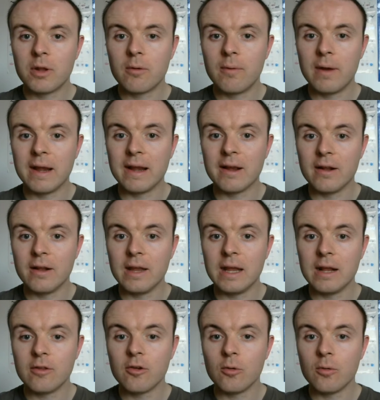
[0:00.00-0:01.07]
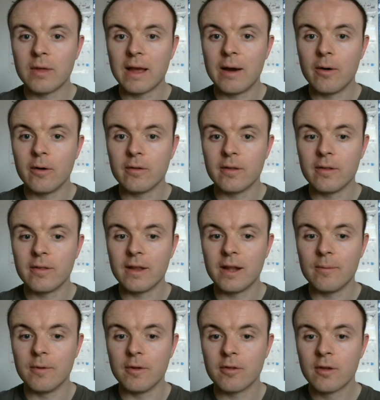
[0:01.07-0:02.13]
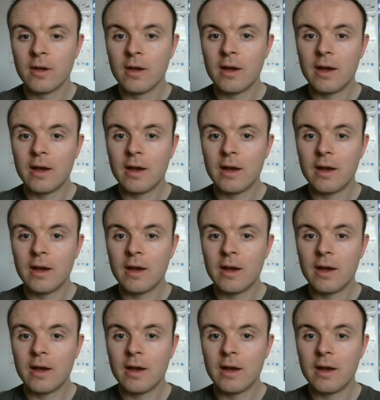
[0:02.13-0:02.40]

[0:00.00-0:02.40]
the Ring and The Two Towers in cinemas,